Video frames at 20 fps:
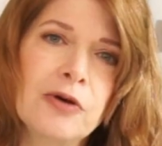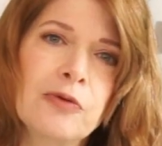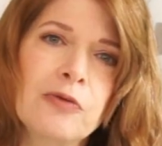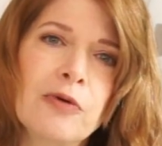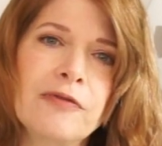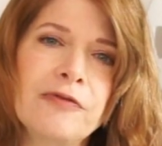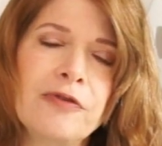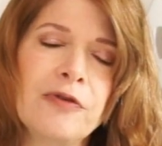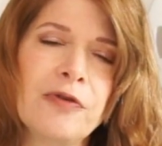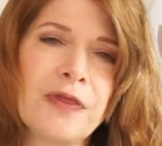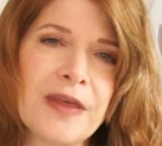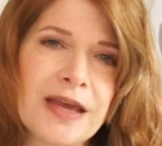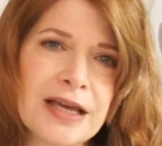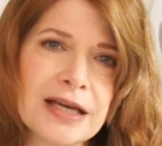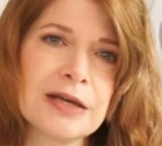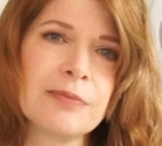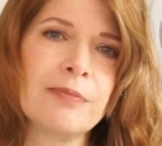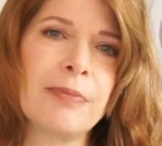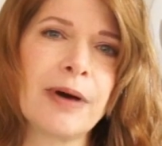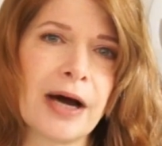Well, if you
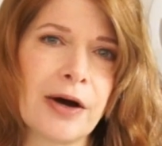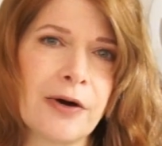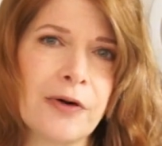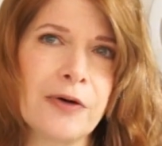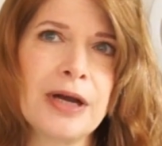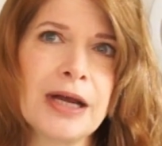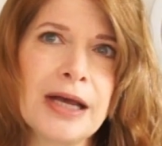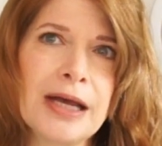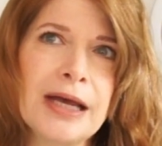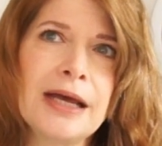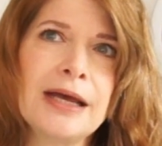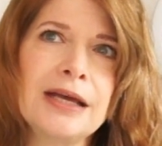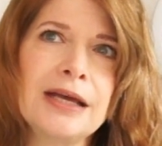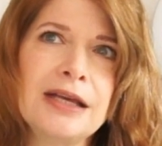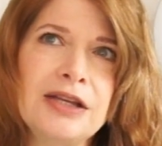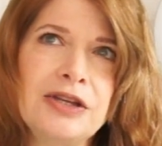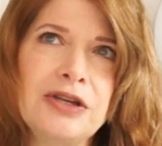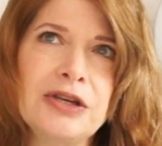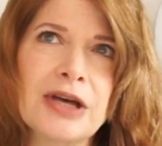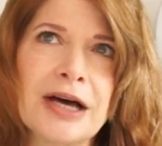think about,
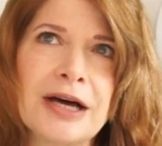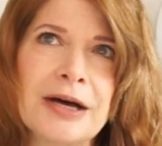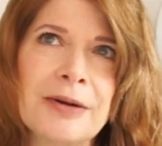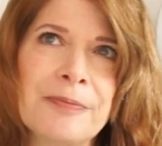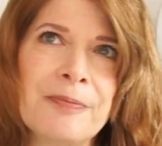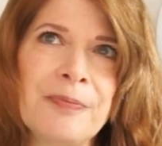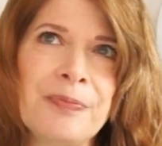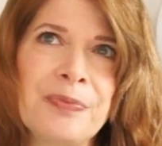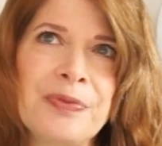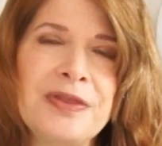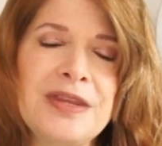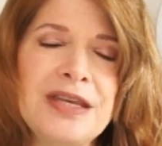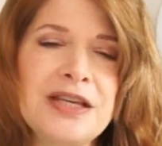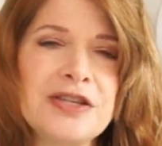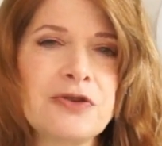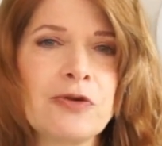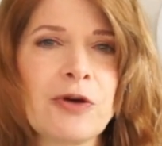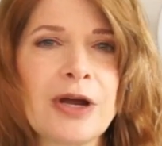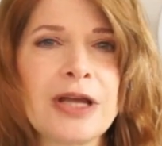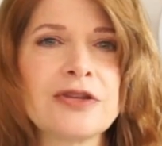
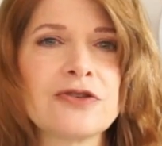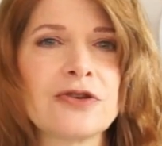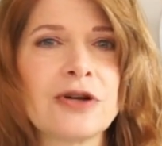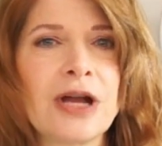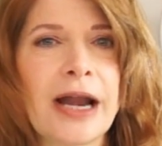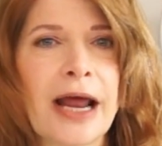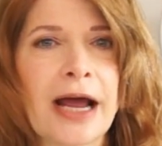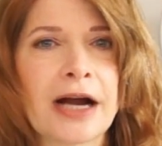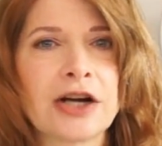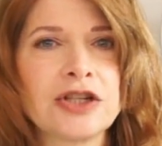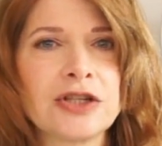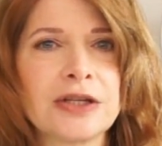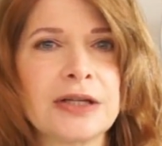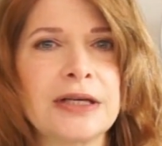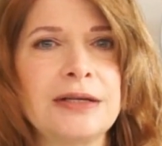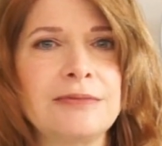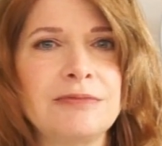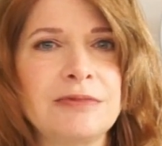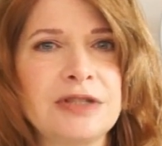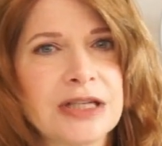these grains are not
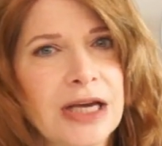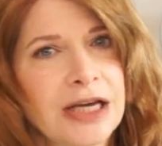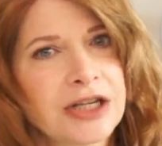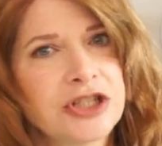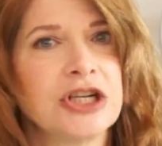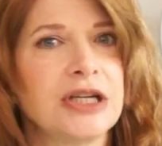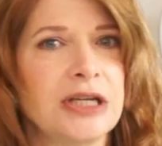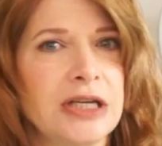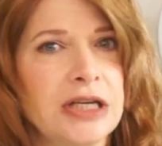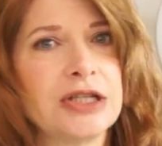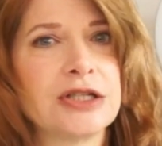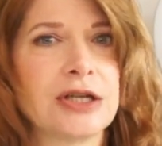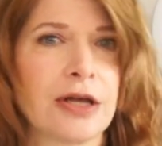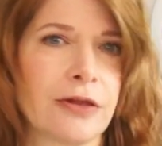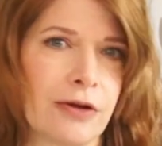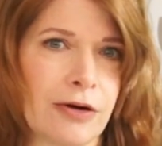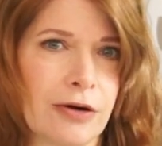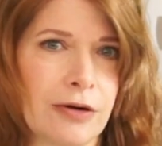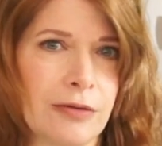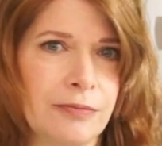actually touching each
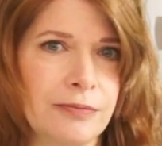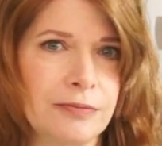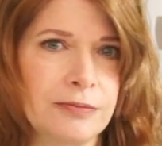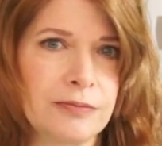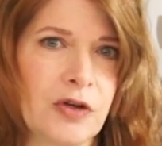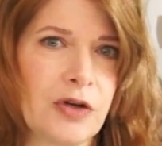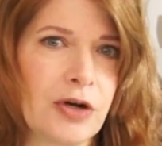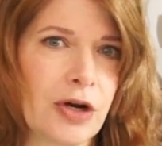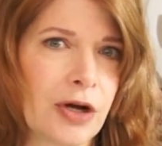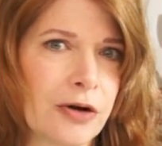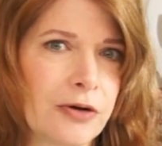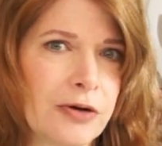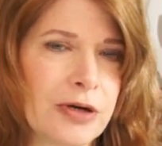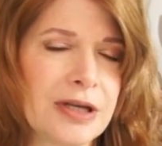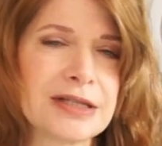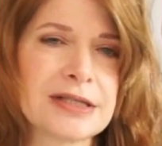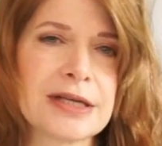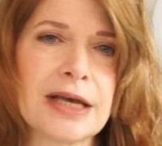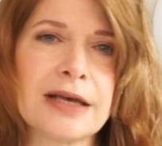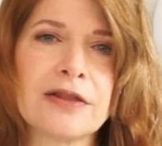other. You know,
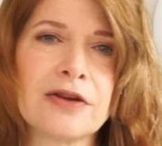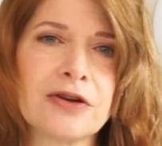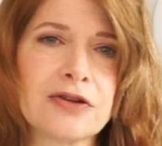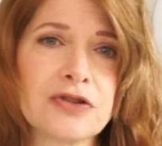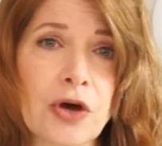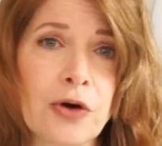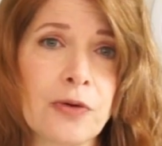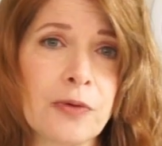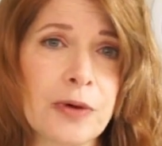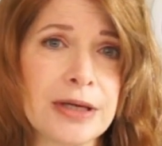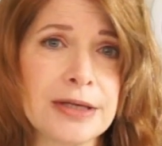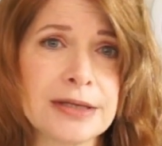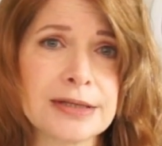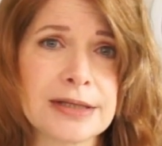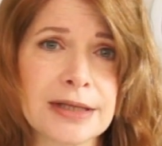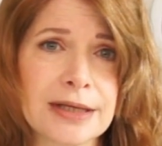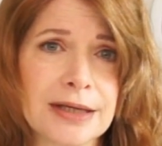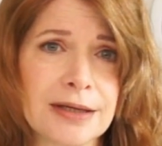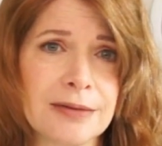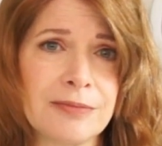it's like there's always
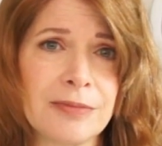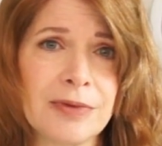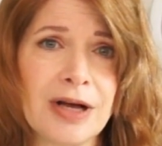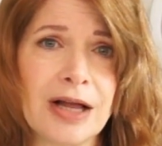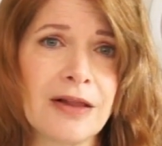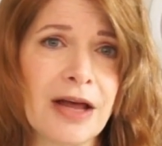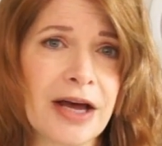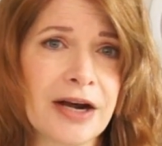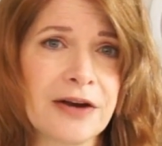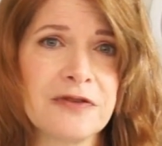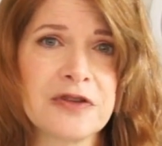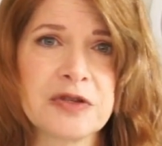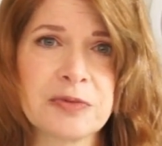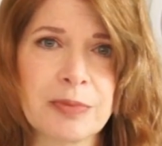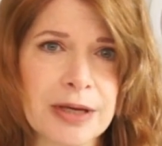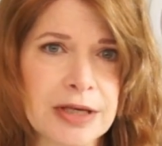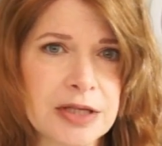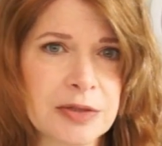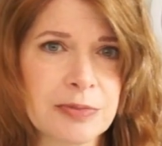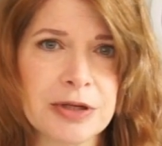a lot of
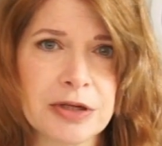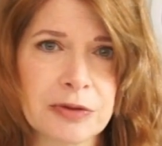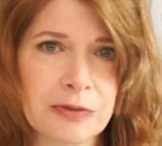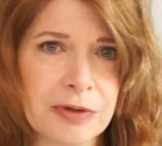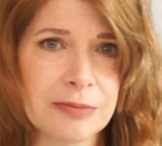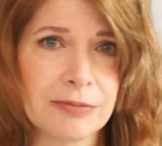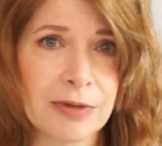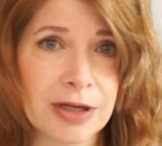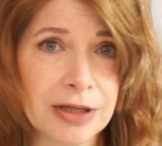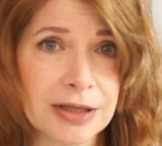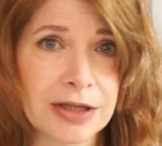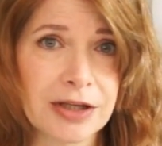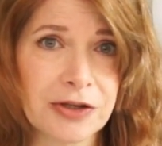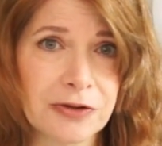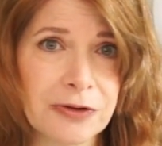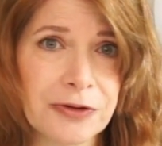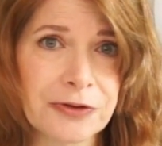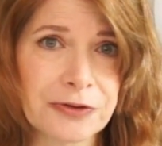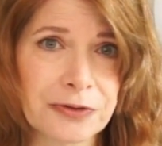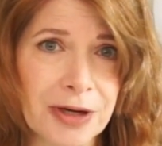space between
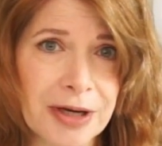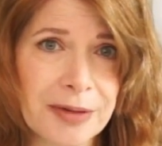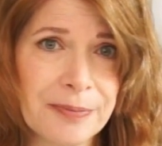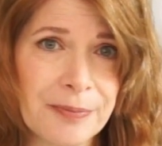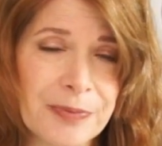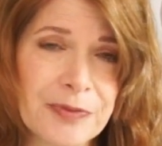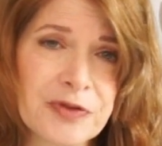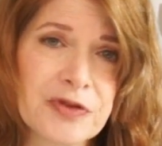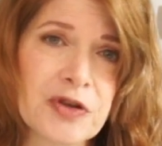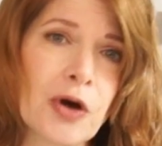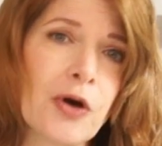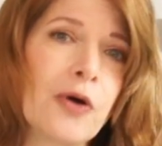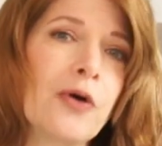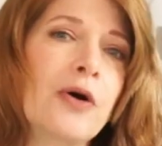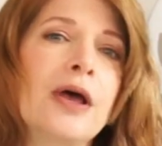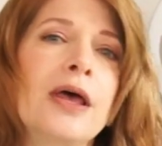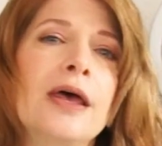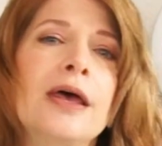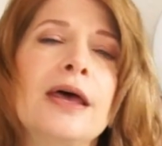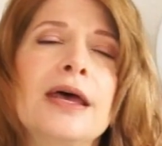molecules, right?
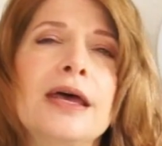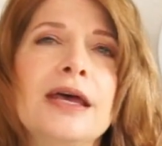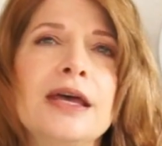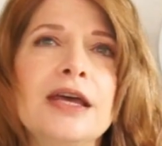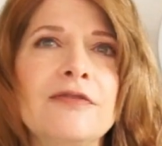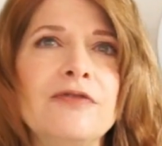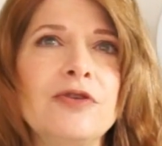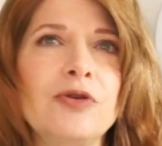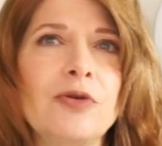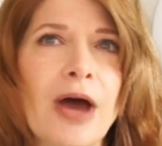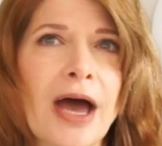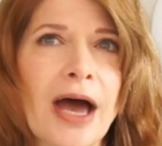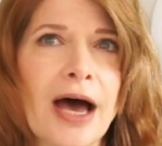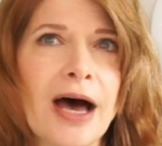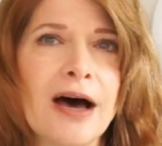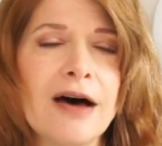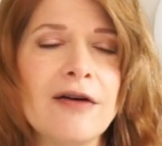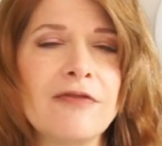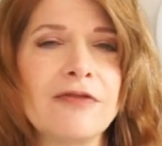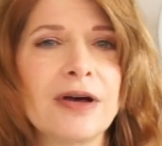So if you
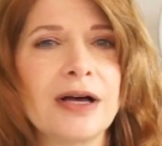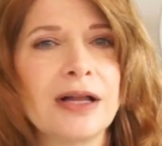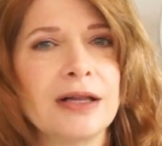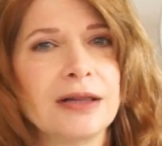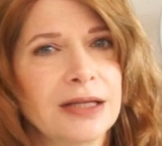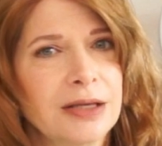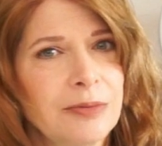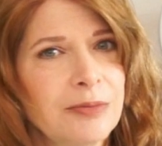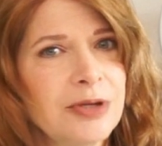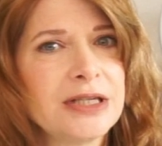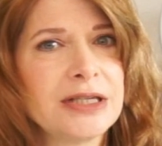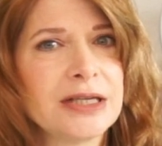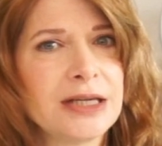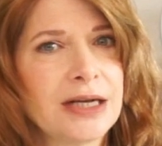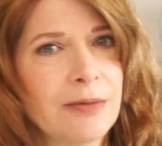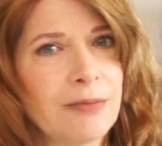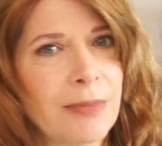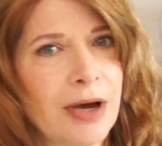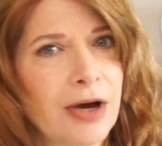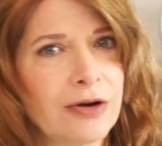have a
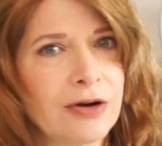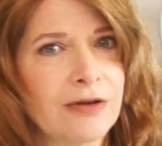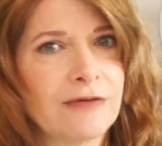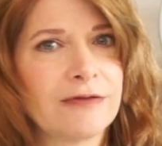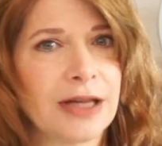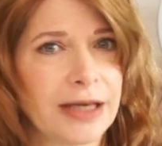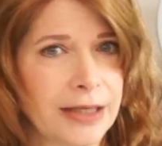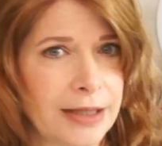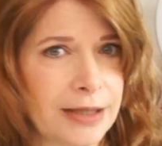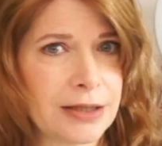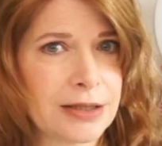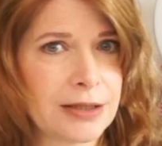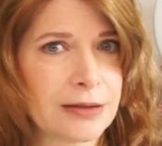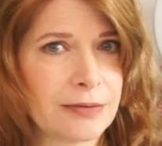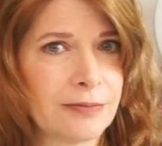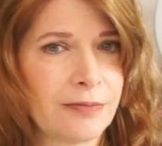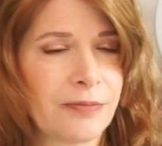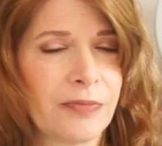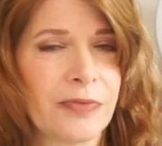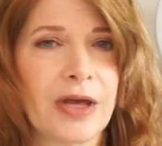limited amount of light,
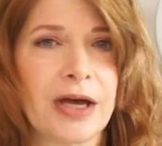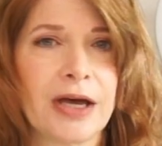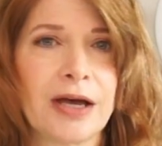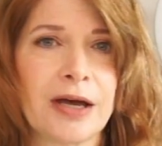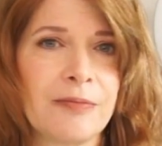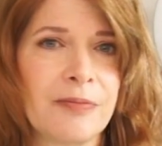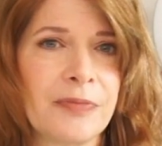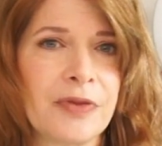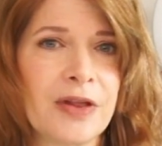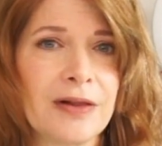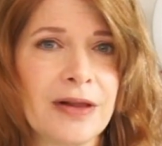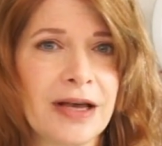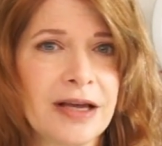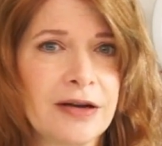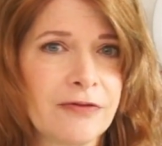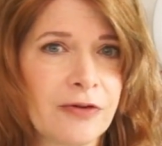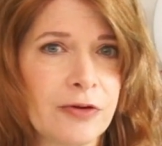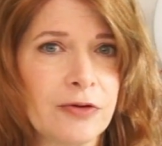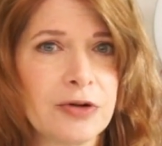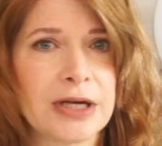the
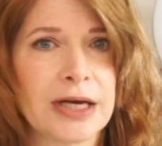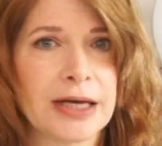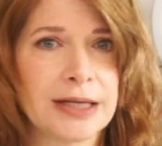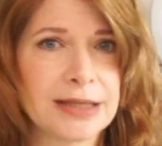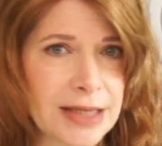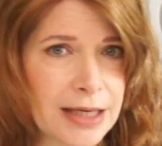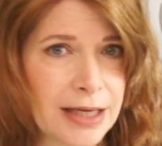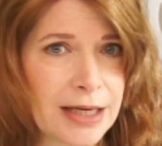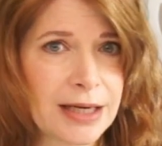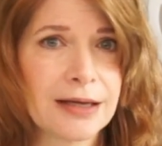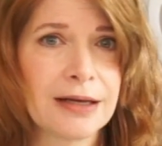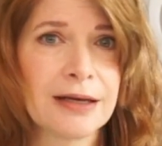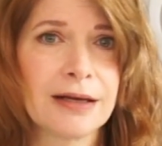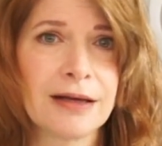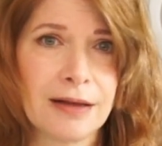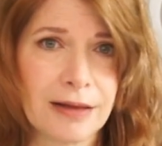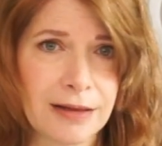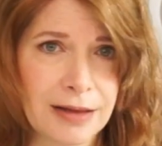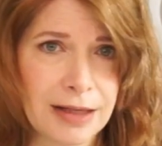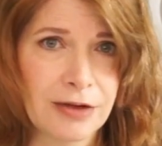light photons
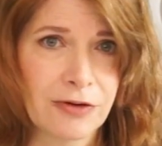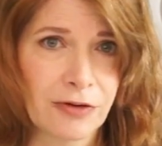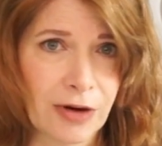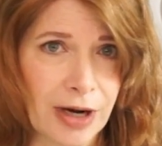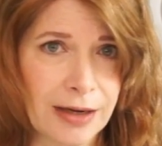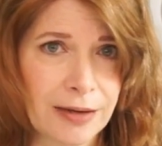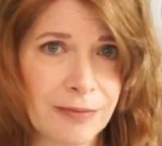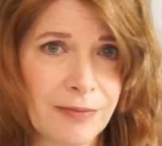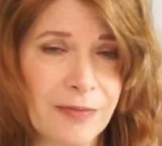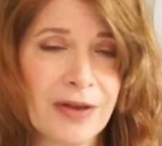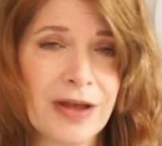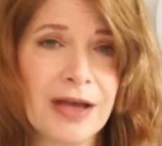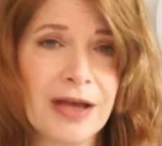hitting the grain,